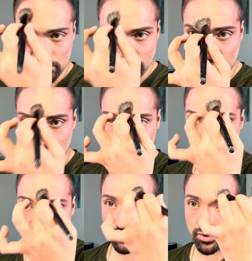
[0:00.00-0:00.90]
So the
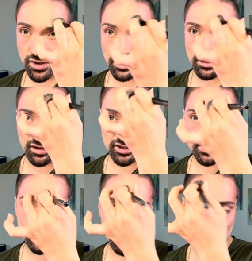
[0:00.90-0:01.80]
reason why I like
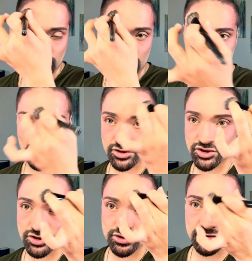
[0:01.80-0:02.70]
to add
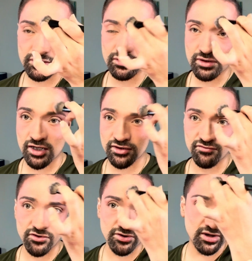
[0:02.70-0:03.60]
blush at the
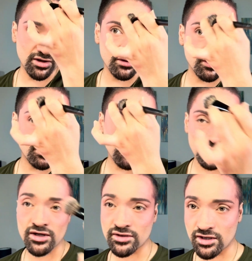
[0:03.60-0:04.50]
very end,
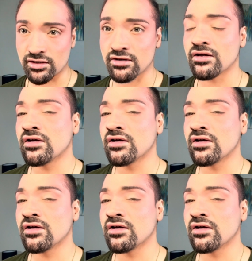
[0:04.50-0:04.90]
again,